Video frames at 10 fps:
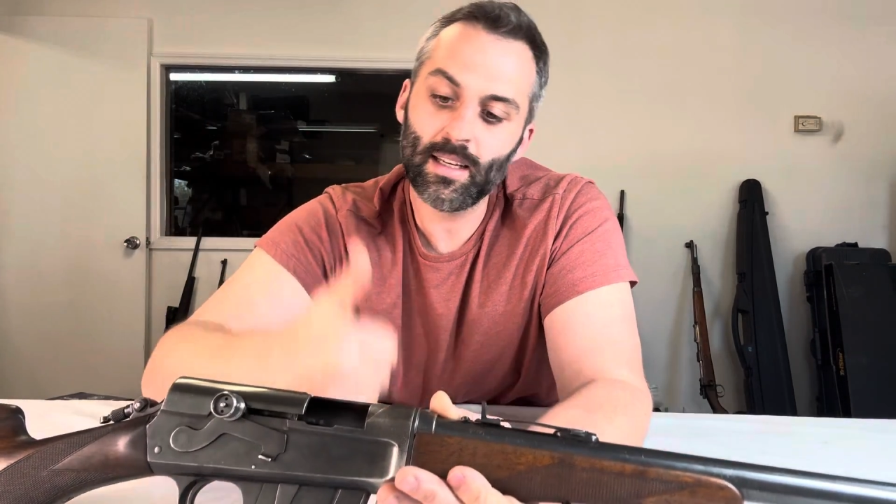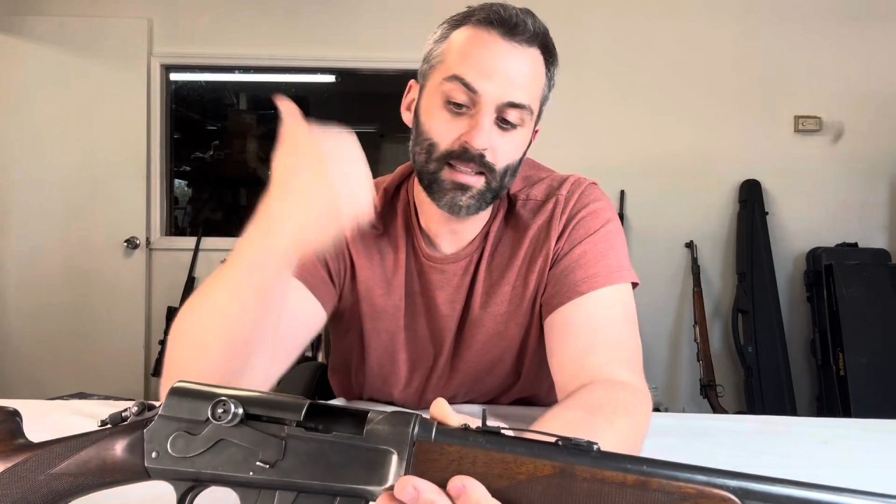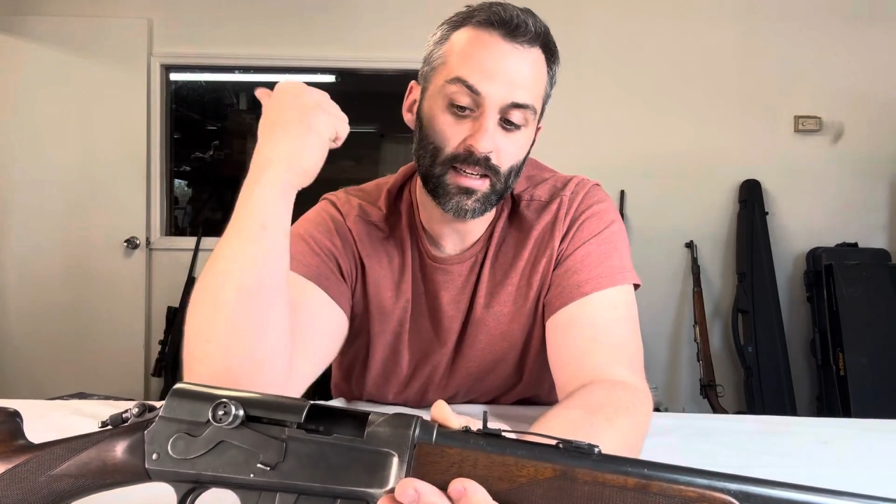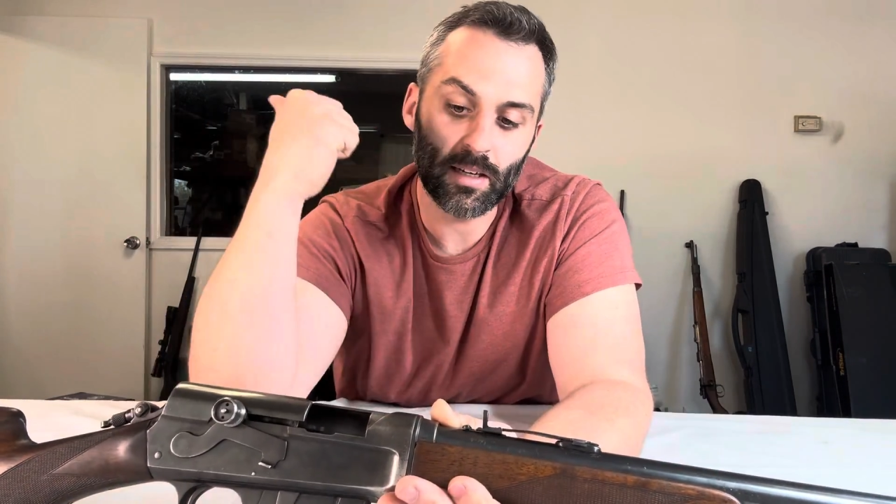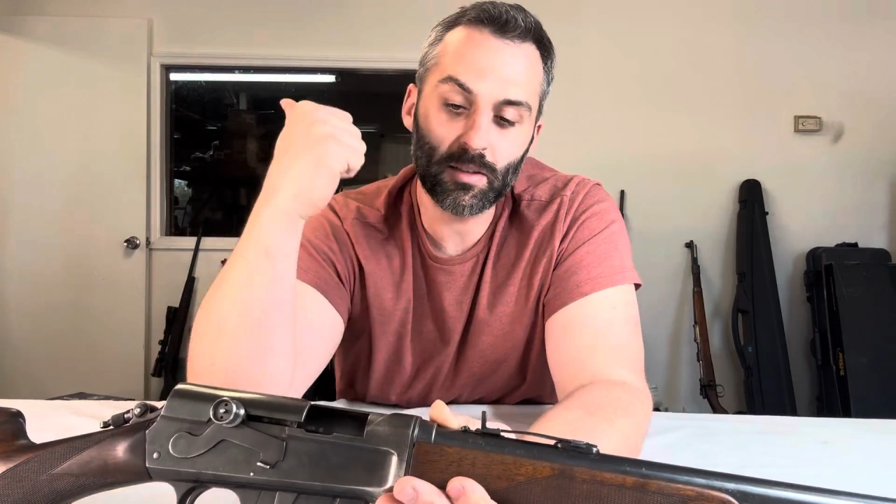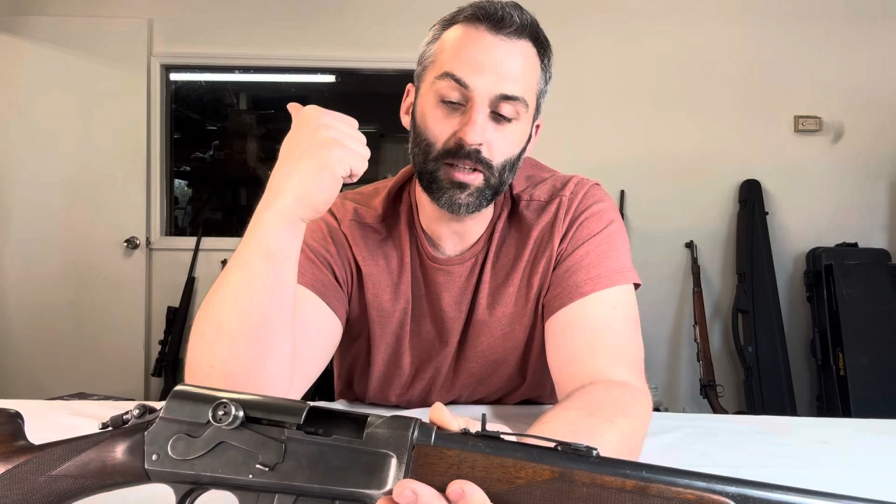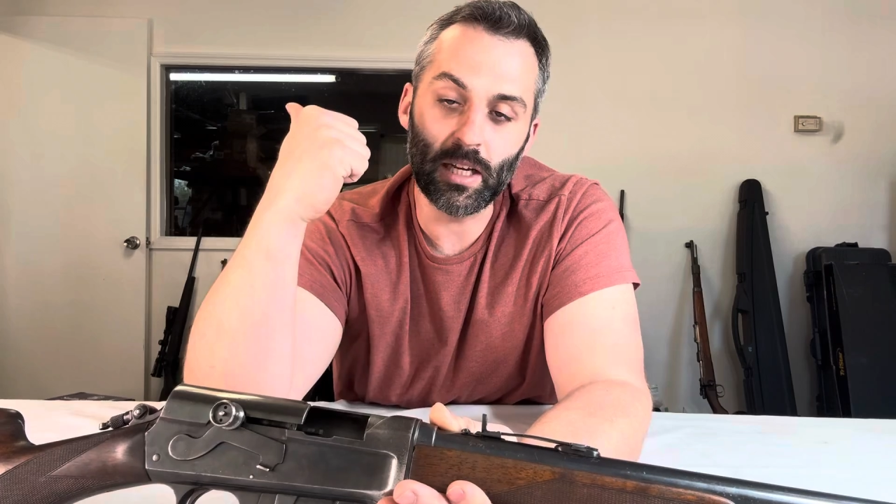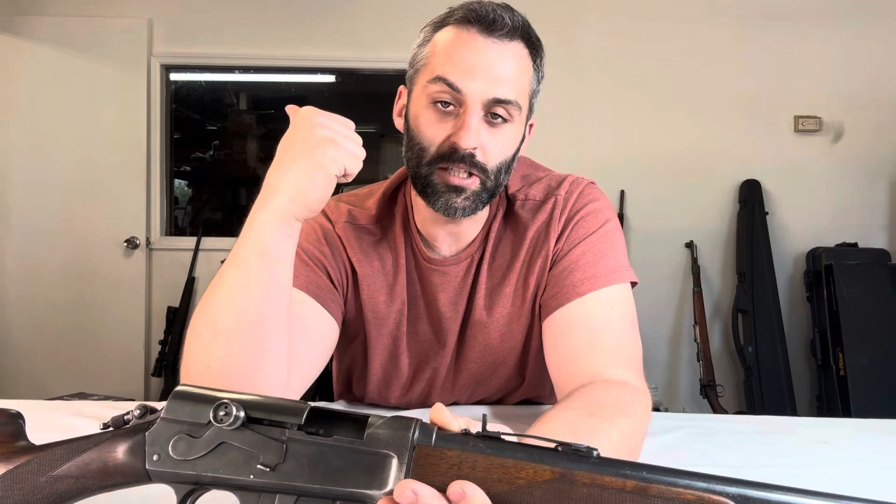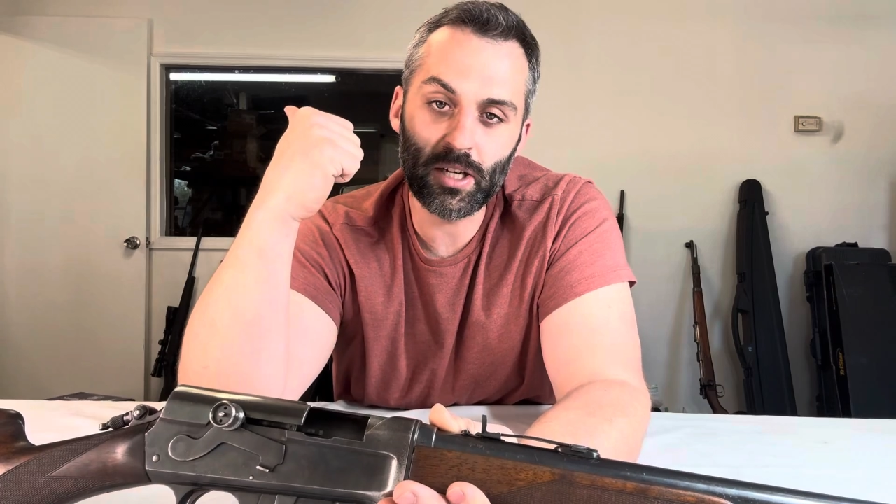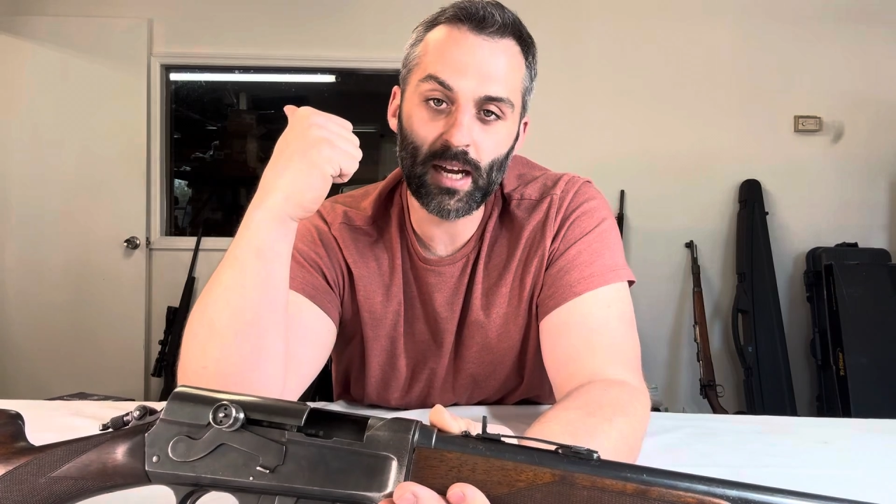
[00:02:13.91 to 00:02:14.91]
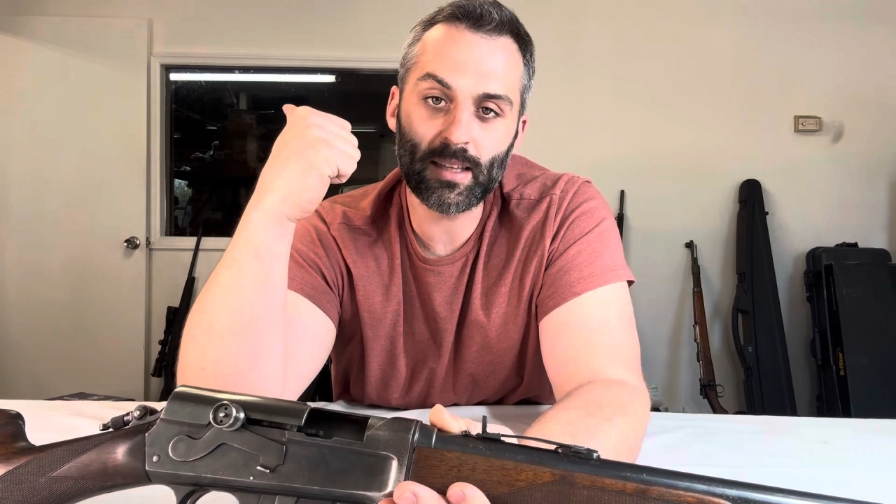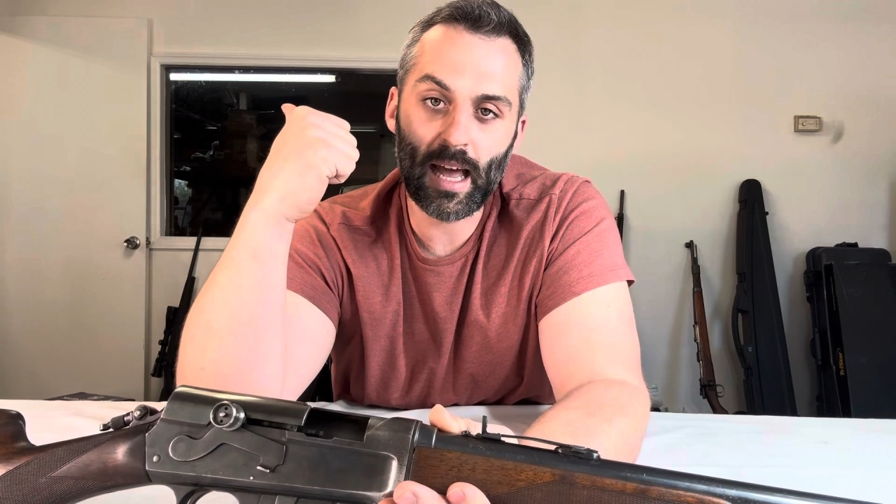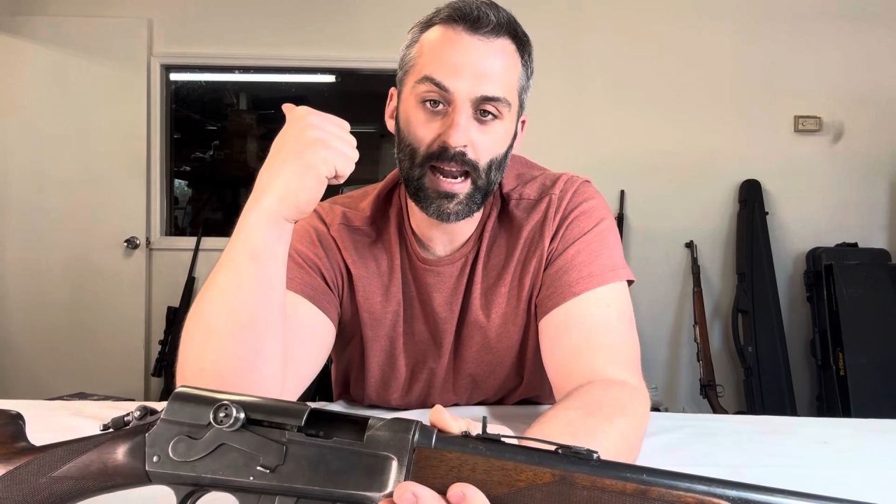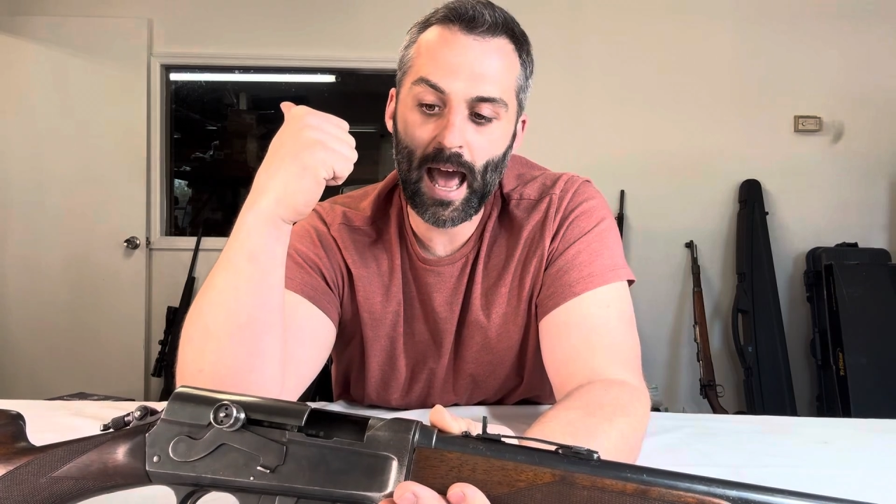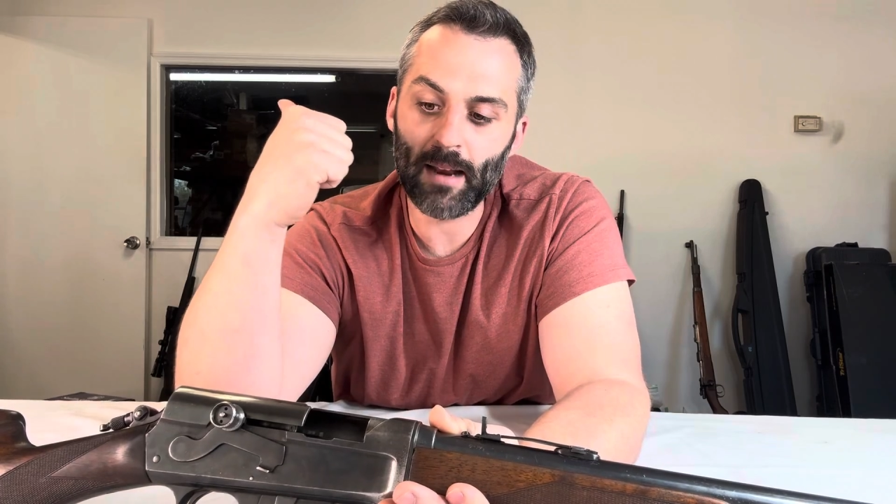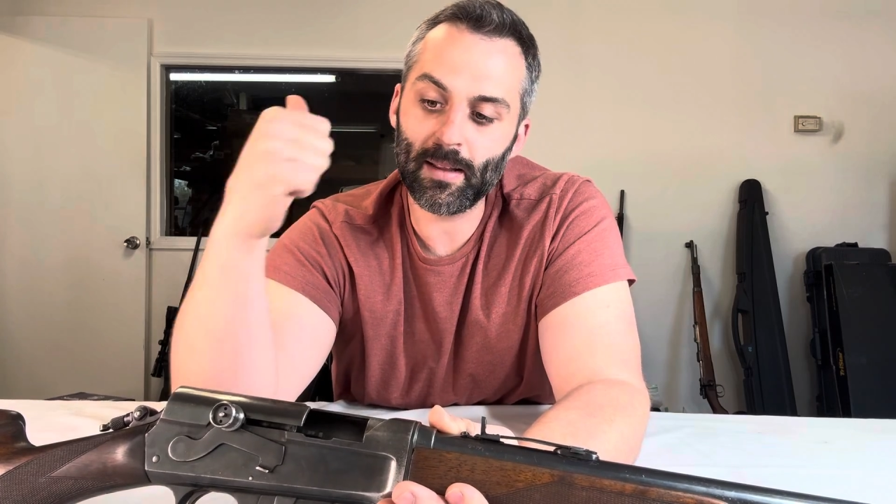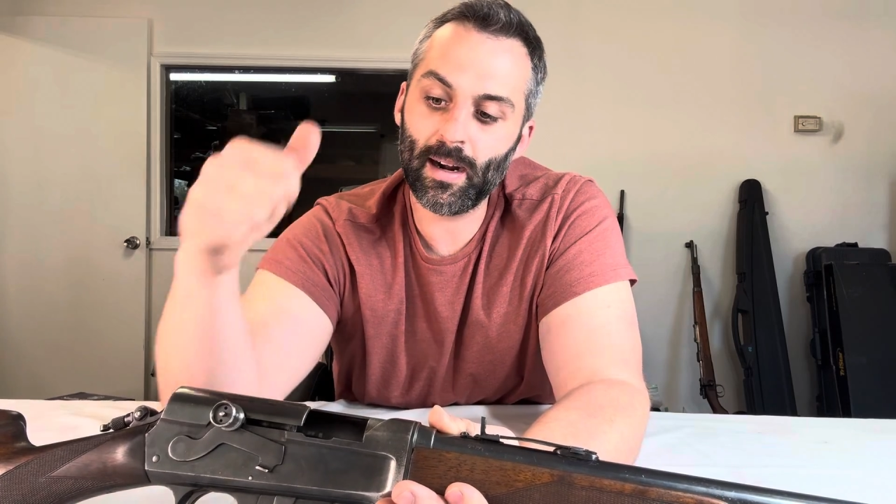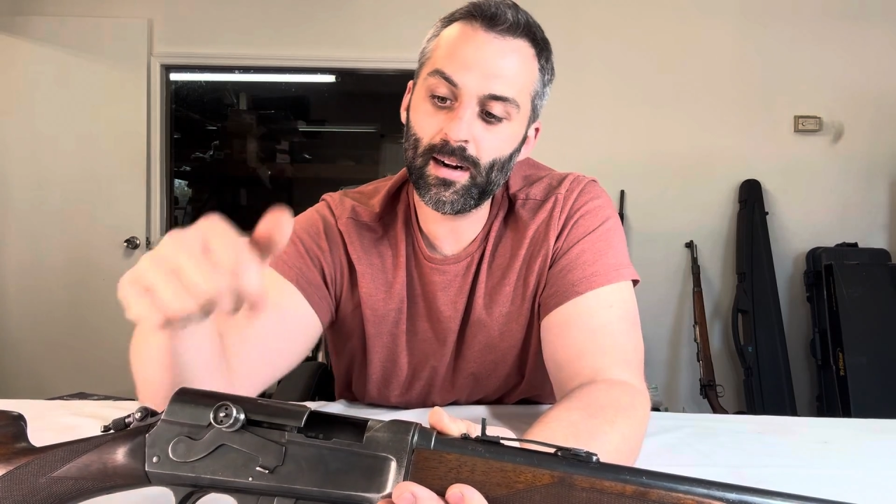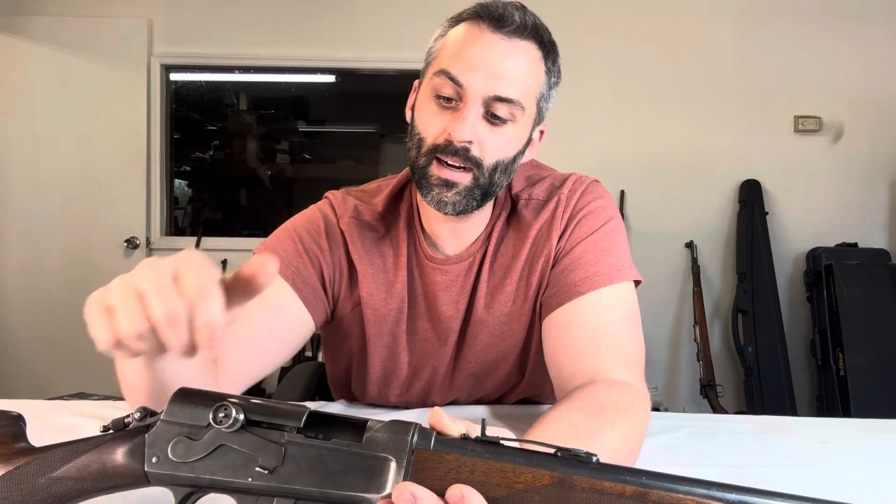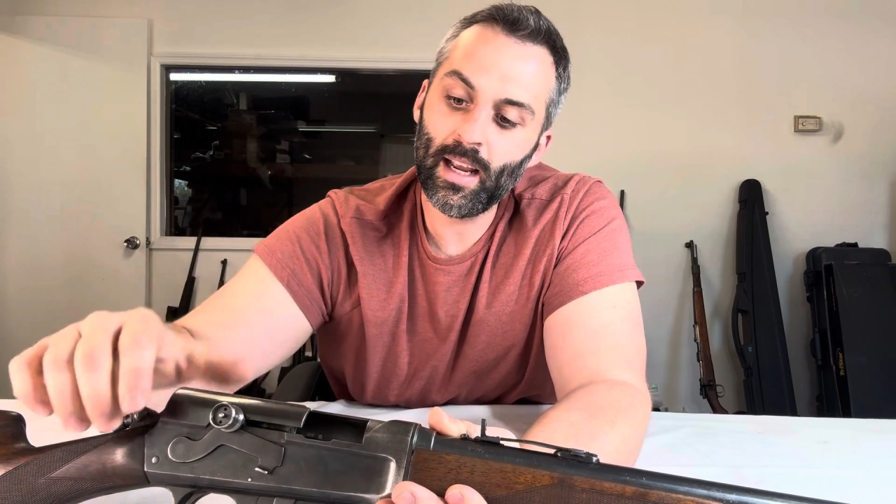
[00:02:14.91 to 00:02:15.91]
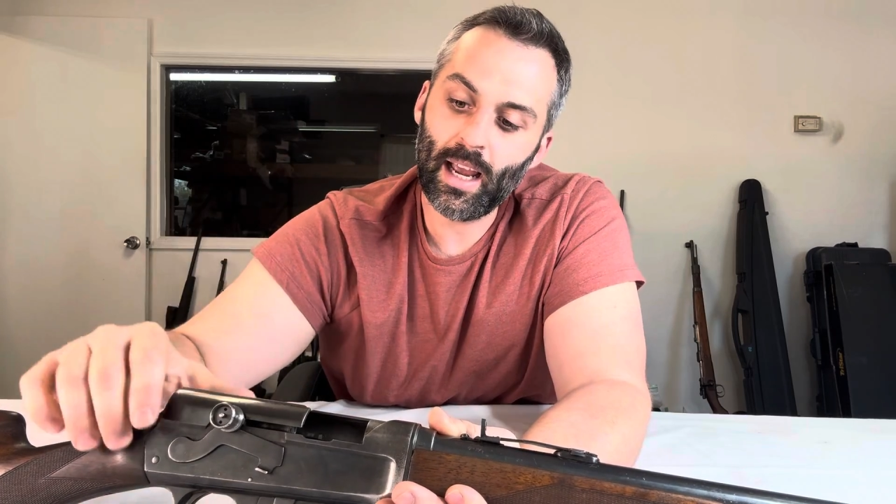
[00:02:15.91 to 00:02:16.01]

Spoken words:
it's going to eject that out of there,